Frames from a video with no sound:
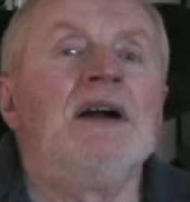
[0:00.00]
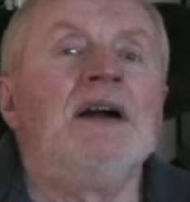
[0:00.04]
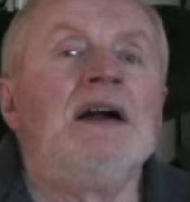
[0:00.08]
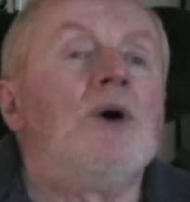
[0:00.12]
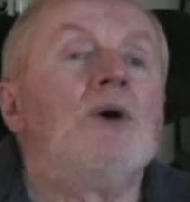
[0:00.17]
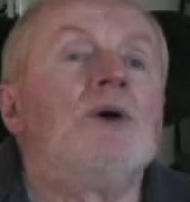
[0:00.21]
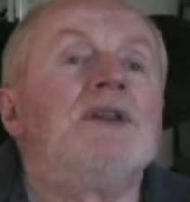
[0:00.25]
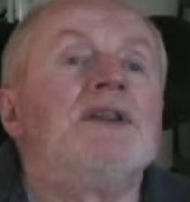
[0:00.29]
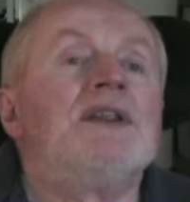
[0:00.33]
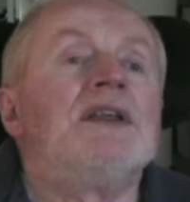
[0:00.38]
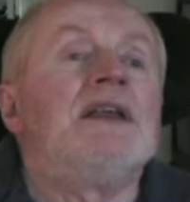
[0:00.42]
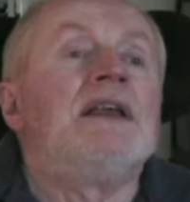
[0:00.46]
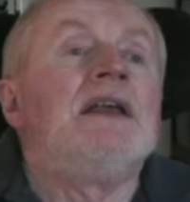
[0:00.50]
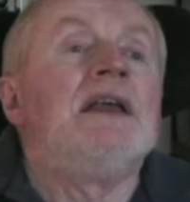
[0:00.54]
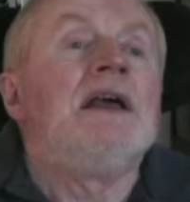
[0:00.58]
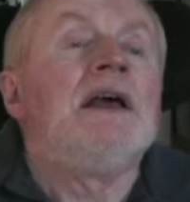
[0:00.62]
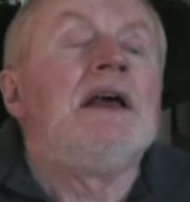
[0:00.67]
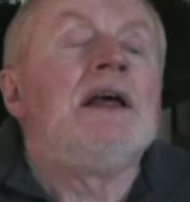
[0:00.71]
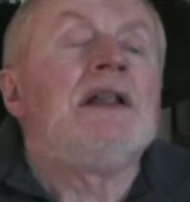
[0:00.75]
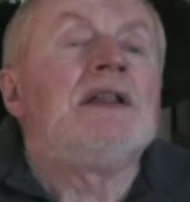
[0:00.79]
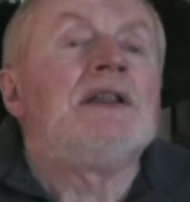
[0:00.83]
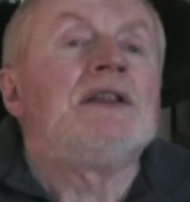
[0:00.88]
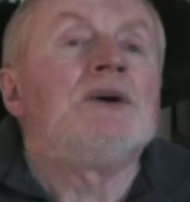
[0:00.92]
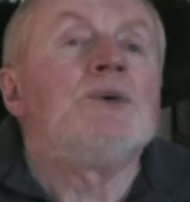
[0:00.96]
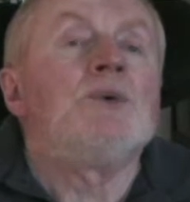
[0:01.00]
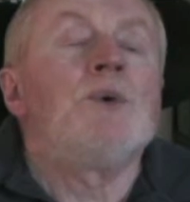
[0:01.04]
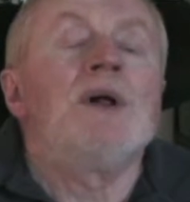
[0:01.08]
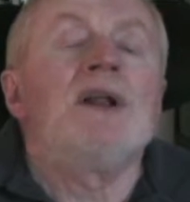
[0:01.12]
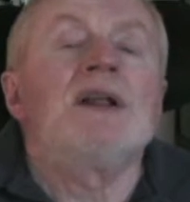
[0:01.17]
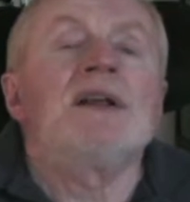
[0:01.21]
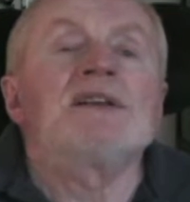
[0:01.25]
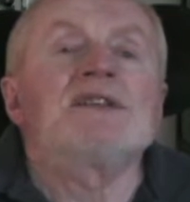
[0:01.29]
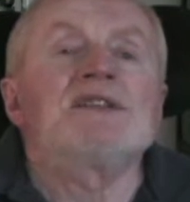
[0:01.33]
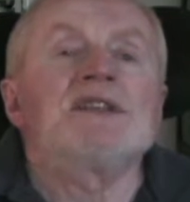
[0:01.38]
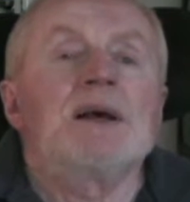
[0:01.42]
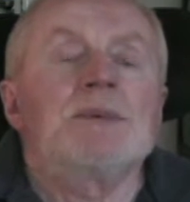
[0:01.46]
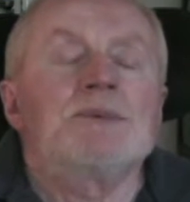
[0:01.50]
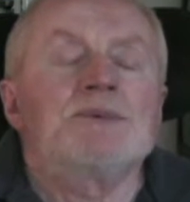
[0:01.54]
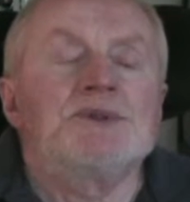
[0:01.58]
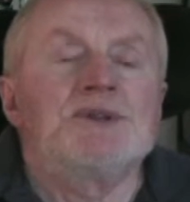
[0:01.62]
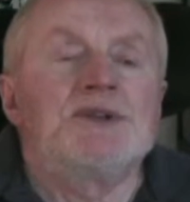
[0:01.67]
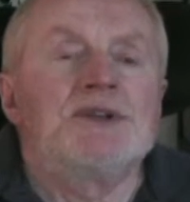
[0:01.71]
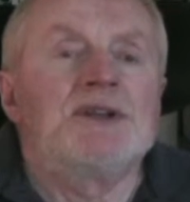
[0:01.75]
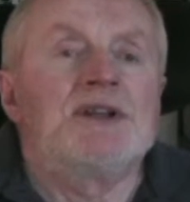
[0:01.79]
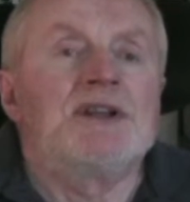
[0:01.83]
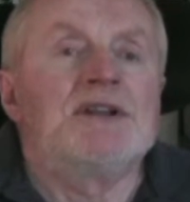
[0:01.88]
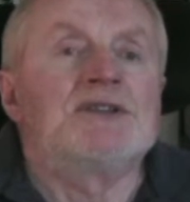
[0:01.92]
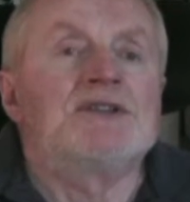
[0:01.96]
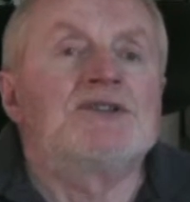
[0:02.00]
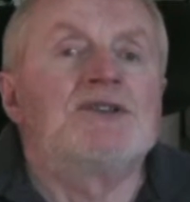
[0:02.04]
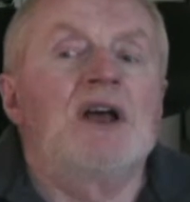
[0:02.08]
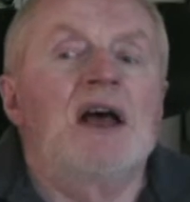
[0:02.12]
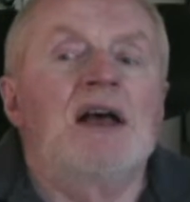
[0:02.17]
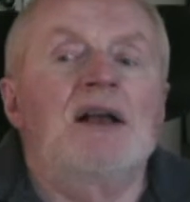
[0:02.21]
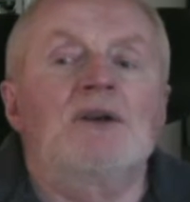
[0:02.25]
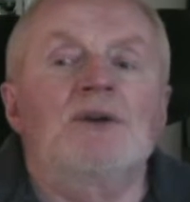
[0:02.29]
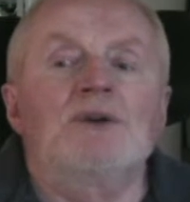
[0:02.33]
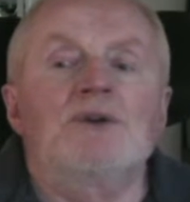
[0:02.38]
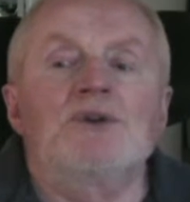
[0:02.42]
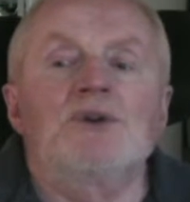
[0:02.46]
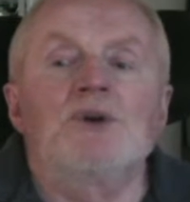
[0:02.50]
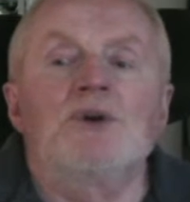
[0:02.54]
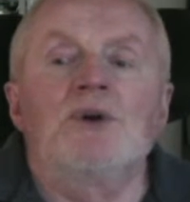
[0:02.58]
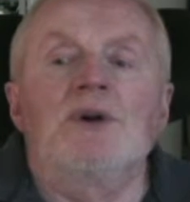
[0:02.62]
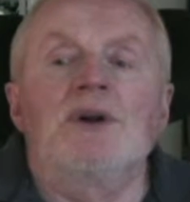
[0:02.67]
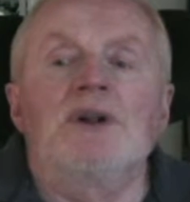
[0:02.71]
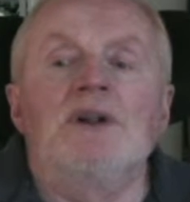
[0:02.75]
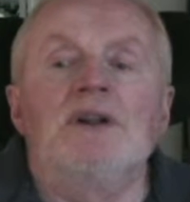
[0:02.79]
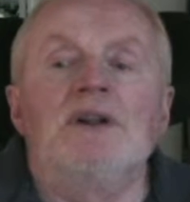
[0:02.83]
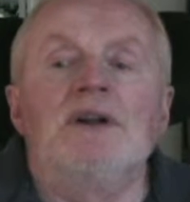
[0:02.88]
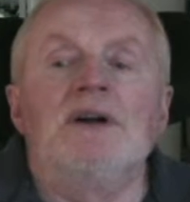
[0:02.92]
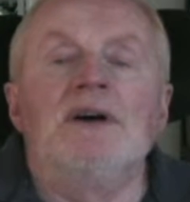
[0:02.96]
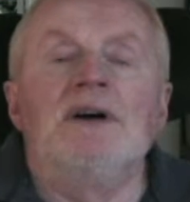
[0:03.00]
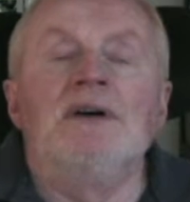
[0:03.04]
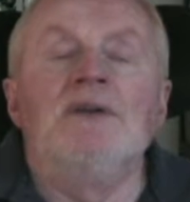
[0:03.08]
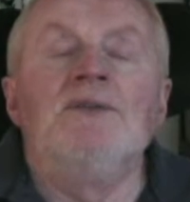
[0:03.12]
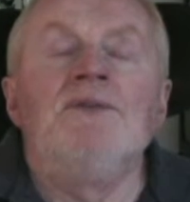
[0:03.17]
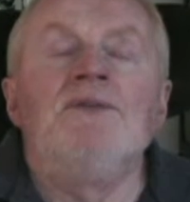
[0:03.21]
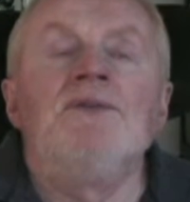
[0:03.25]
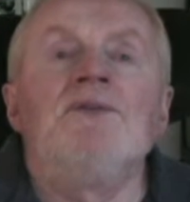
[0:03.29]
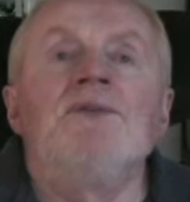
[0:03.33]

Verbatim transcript: Or the, the one exception to this equatorial uh,